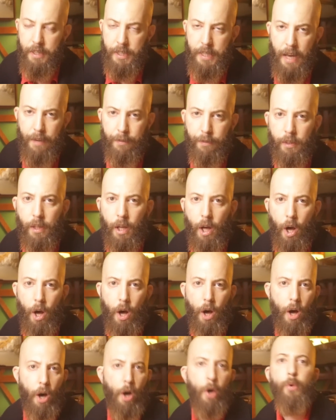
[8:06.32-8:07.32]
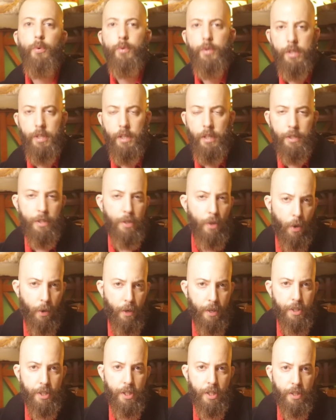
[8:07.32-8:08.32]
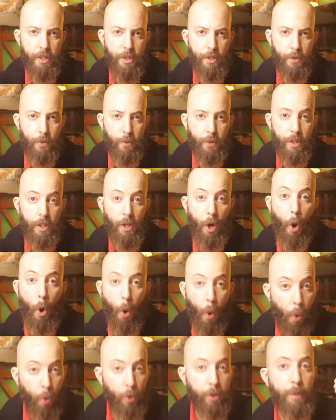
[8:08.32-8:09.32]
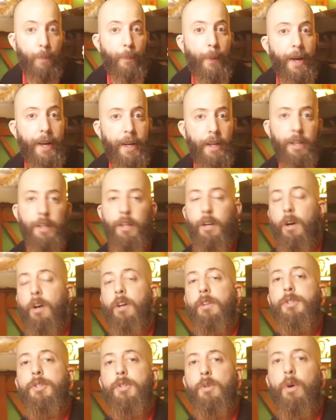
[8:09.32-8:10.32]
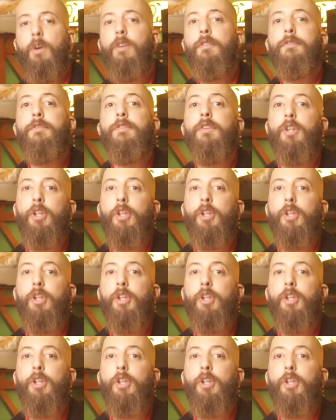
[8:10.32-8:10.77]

the devil owes its origins to the old pagan gods of